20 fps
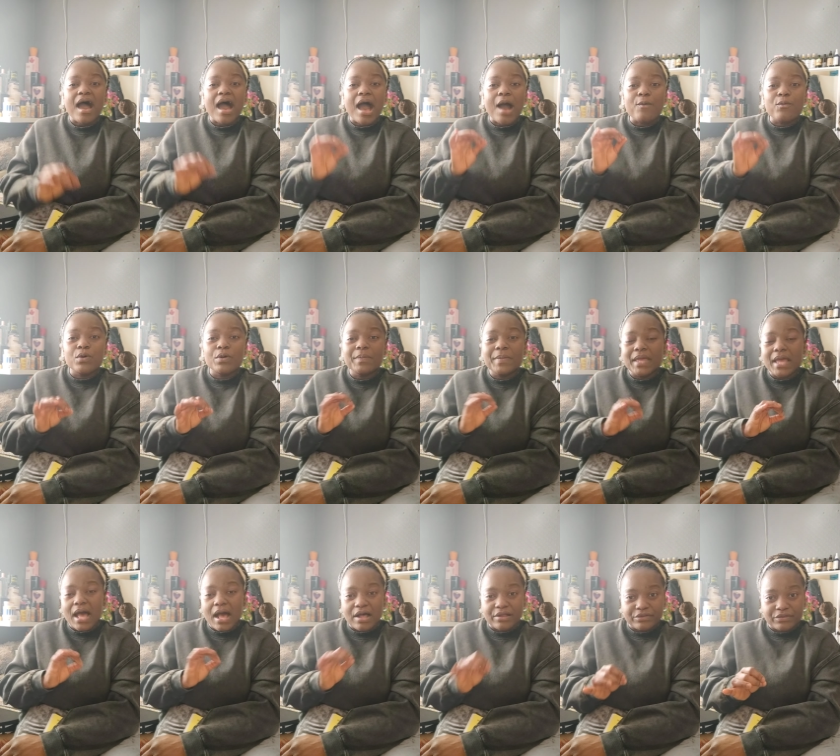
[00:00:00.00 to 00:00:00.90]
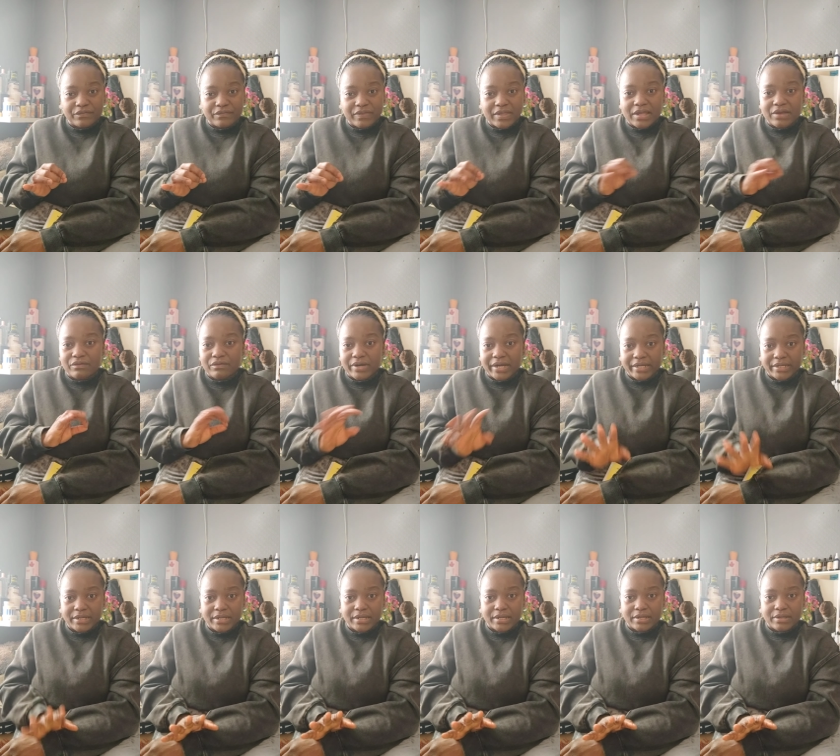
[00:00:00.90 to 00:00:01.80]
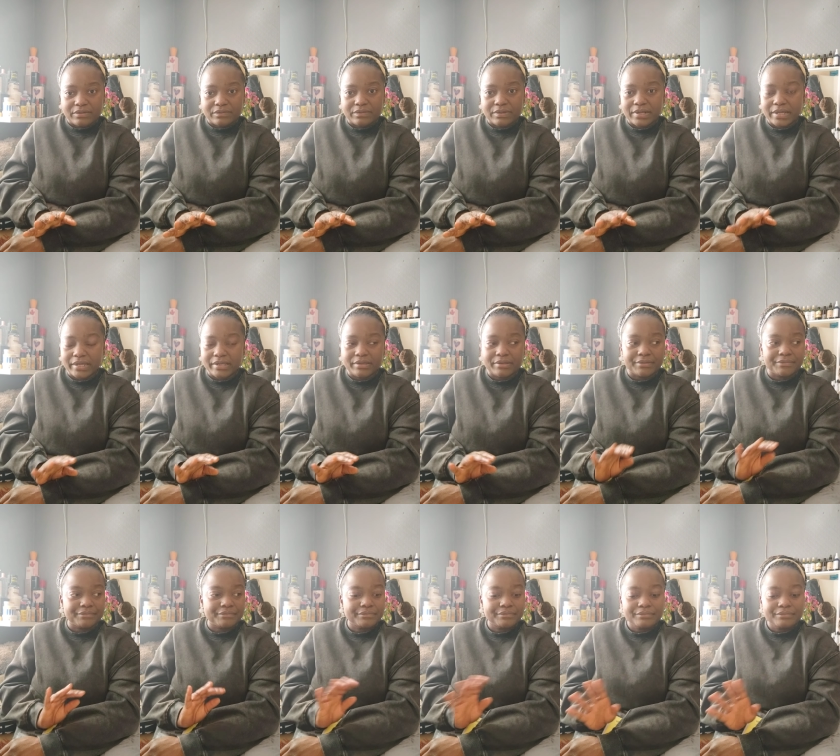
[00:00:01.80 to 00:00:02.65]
I would be out of there right now. Like